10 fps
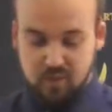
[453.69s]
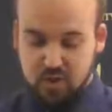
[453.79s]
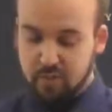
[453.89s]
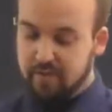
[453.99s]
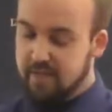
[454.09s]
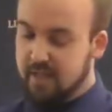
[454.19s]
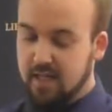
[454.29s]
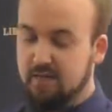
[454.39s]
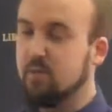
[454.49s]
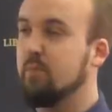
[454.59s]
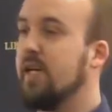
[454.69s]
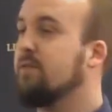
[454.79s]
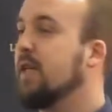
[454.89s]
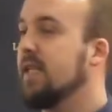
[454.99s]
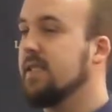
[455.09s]
So be very careful. Ben
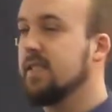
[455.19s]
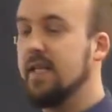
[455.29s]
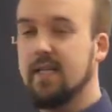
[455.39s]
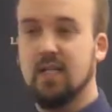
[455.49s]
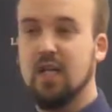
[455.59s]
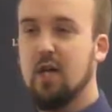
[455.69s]
Franklin said it.